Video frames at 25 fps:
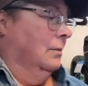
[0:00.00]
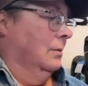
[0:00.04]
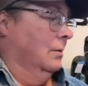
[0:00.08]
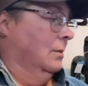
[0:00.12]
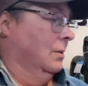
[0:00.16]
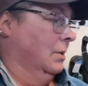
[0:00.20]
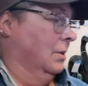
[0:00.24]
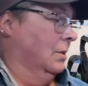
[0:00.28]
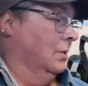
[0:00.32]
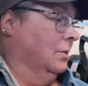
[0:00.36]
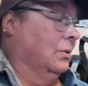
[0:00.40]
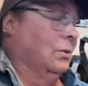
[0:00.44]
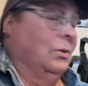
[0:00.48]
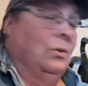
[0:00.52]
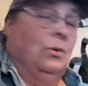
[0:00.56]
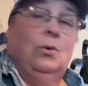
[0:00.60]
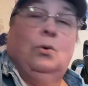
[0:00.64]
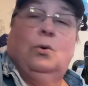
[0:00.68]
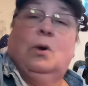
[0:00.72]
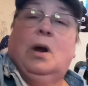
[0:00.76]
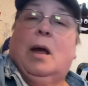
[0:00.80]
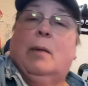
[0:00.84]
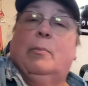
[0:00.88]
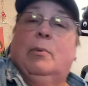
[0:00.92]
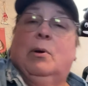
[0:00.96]
Just
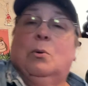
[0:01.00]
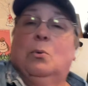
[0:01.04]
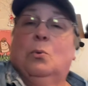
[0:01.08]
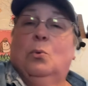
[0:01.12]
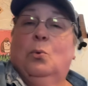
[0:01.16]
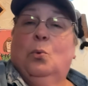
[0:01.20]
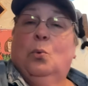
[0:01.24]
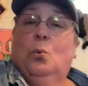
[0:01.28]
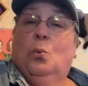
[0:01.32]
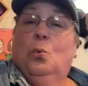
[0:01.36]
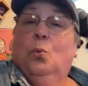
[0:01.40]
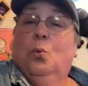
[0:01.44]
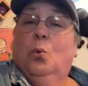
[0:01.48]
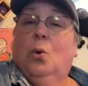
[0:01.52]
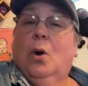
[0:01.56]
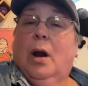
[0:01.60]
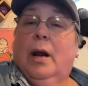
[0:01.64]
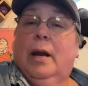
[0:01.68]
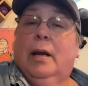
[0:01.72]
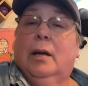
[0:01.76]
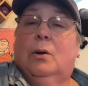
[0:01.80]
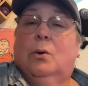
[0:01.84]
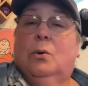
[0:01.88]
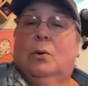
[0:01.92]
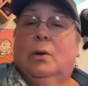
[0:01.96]
grab it
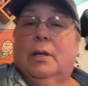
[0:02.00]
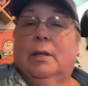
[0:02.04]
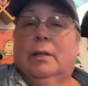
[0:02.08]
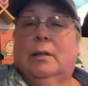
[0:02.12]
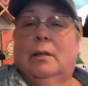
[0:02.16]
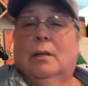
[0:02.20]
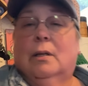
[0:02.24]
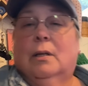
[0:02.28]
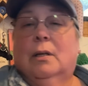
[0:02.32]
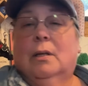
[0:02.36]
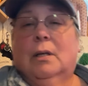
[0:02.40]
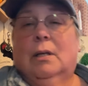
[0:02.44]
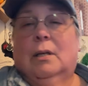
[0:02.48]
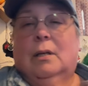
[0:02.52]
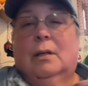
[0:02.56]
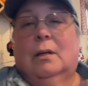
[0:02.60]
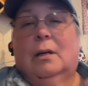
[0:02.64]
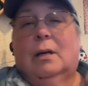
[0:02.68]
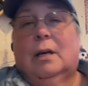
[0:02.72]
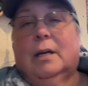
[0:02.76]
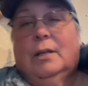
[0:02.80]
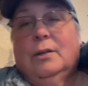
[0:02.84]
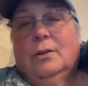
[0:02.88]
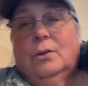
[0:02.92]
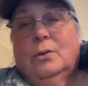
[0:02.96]
right quick.
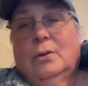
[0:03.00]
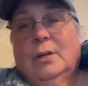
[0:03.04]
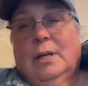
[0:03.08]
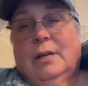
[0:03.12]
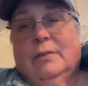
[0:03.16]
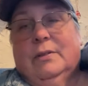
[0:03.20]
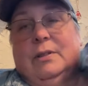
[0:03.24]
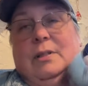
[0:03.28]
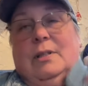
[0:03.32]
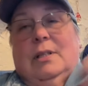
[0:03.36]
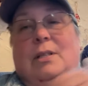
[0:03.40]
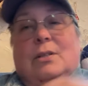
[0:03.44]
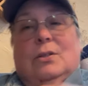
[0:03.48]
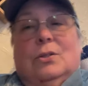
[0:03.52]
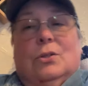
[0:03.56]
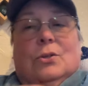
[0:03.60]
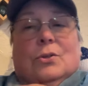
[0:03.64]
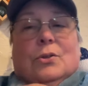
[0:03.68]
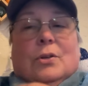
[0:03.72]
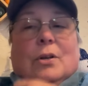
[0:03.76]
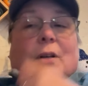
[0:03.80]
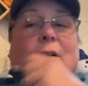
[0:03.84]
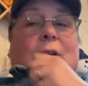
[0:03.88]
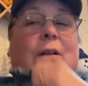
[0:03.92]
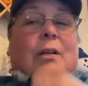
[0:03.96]
I do have a
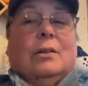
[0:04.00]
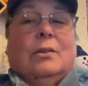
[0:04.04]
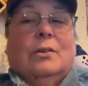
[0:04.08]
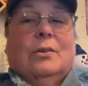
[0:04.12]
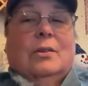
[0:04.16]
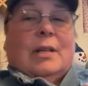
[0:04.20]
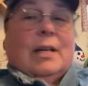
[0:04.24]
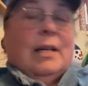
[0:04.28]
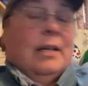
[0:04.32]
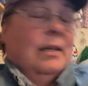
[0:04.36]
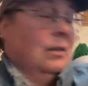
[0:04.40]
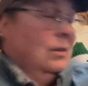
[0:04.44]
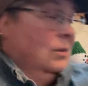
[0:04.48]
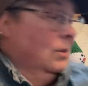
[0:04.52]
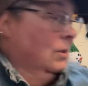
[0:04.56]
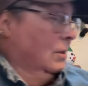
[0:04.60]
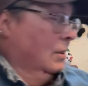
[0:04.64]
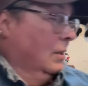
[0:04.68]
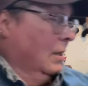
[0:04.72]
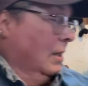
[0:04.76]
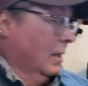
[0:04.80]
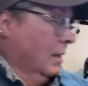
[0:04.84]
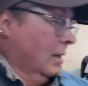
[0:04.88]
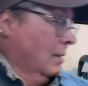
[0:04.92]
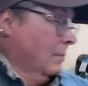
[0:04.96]
t-shirt on under that. Looks
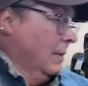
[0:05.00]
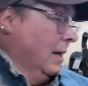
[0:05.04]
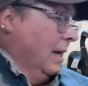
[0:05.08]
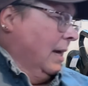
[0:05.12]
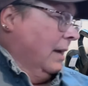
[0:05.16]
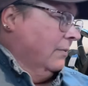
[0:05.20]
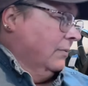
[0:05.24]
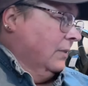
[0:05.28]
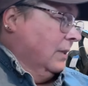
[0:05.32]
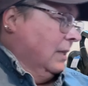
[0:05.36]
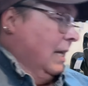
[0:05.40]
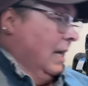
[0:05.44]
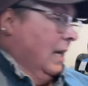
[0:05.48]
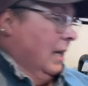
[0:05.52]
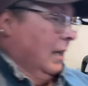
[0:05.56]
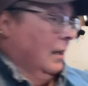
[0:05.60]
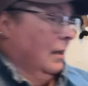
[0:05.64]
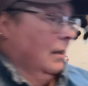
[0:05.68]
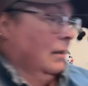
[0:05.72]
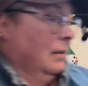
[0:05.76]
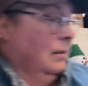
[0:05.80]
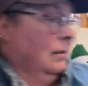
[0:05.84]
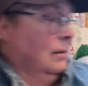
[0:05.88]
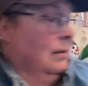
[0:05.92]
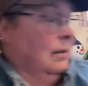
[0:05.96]
like I'm half
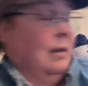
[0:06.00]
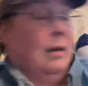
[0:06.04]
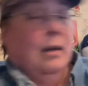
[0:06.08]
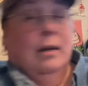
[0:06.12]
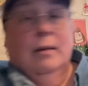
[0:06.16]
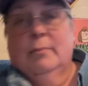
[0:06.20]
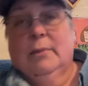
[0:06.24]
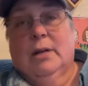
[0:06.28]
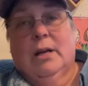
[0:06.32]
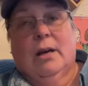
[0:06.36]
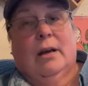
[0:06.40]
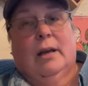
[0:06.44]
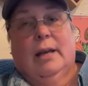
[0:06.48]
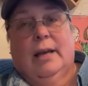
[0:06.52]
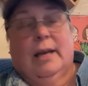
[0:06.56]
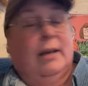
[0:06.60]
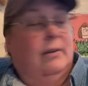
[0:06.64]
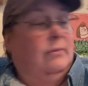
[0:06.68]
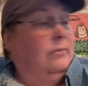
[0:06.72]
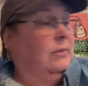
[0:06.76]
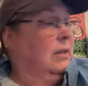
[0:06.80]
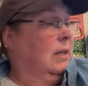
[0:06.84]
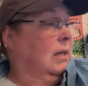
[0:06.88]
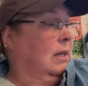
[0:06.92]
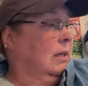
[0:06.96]
naked. I'm not
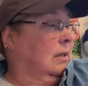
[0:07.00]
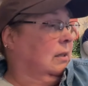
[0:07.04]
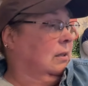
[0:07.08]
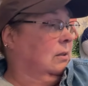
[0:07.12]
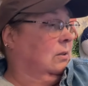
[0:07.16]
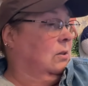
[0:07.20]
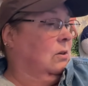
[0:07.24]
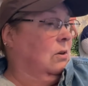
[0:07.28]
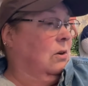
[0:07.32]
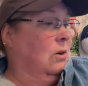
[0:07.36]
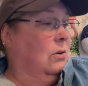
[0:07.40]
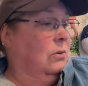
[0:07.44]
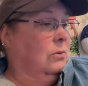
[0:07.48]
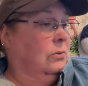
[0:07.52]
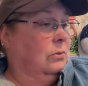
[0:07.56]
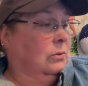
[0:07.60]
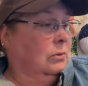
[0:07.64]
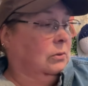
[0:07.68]
half naked, y'all.